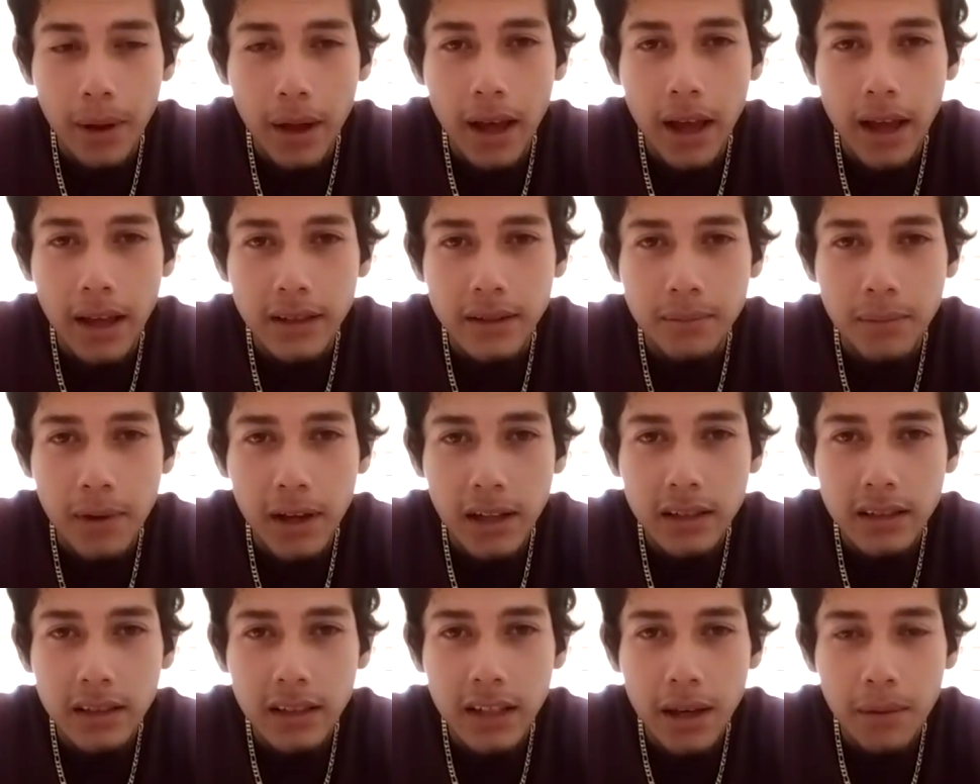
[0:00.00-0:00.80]
as
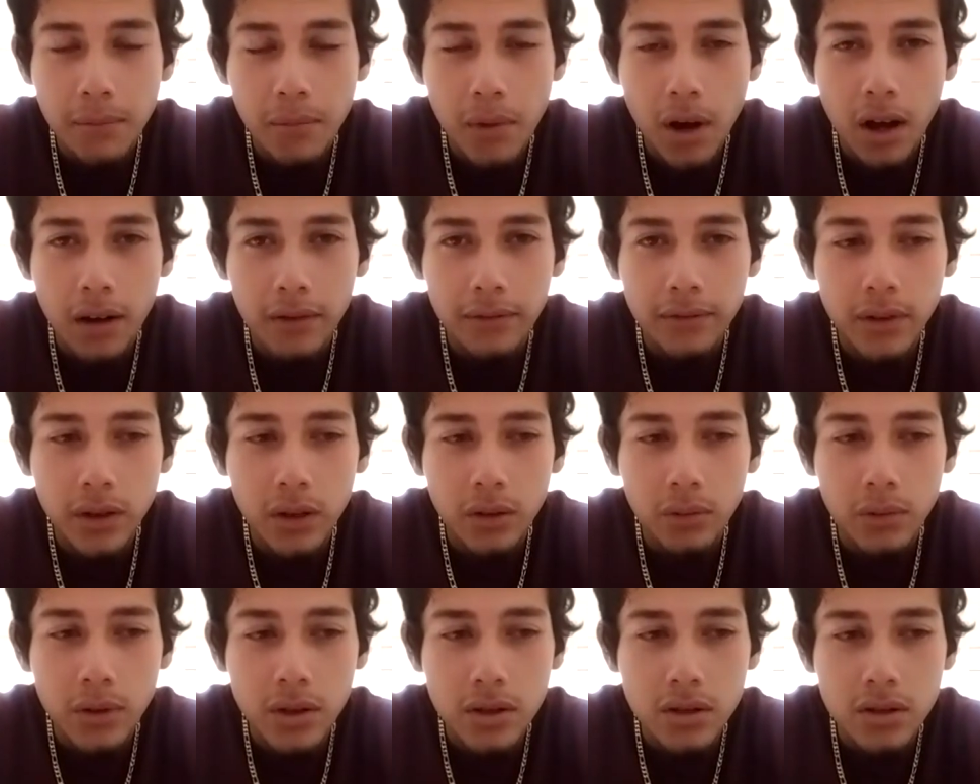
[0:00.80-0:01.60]
Mexican
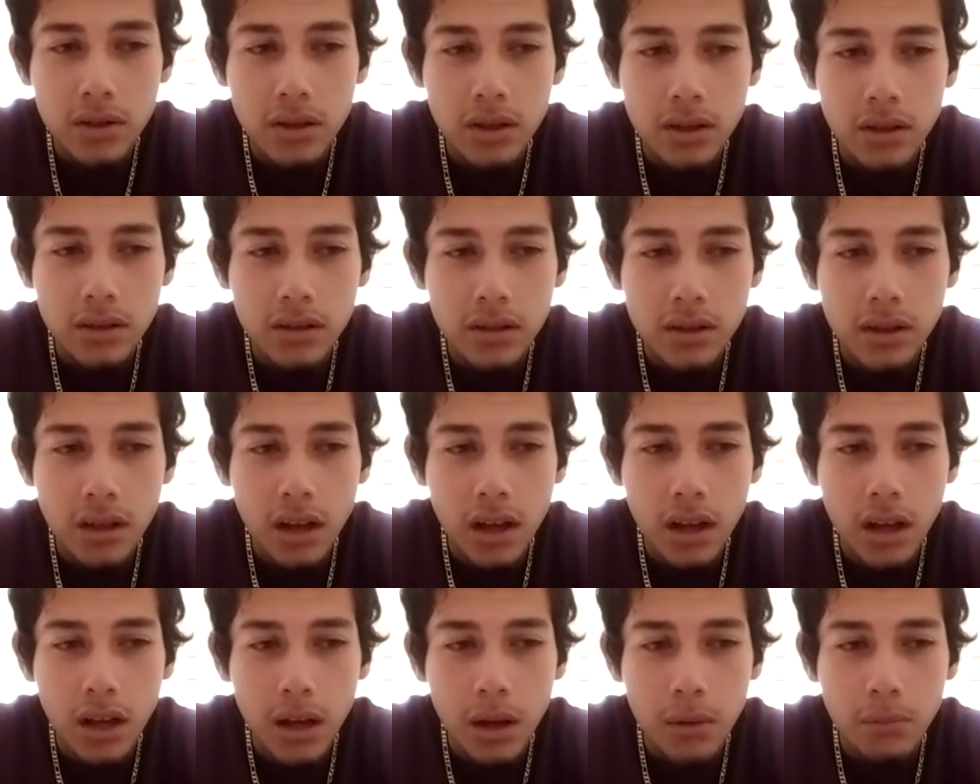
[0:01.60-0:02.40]
Mafia, which is
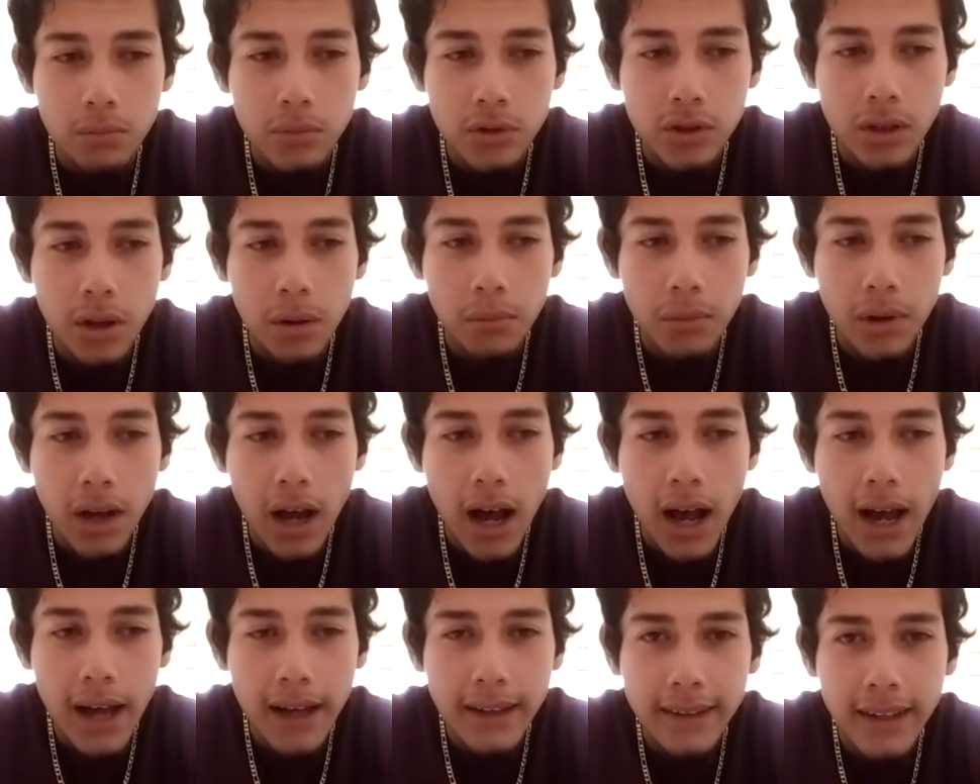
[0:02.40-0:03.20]
some
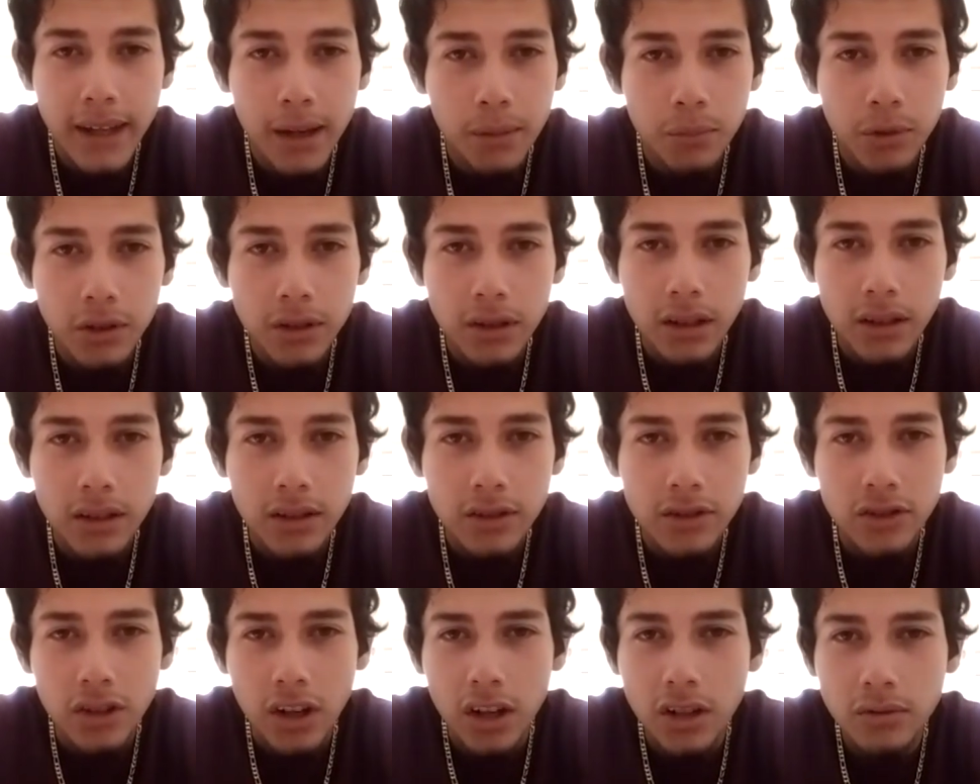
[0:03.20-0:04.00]
guy named with
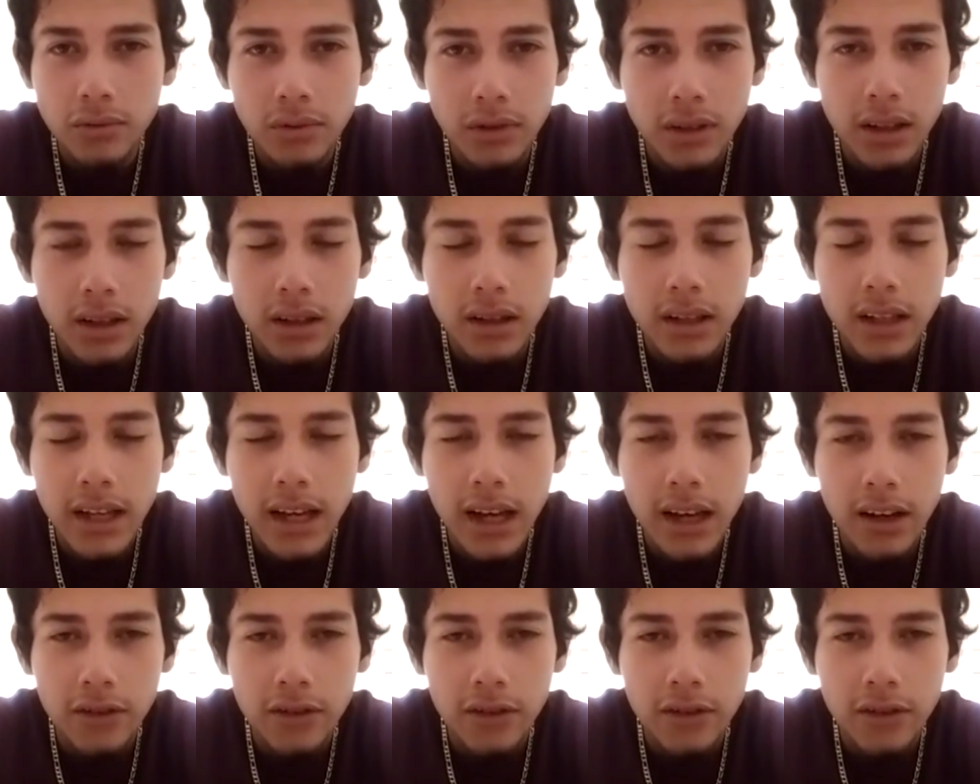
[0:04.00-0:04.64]
the starts with a D.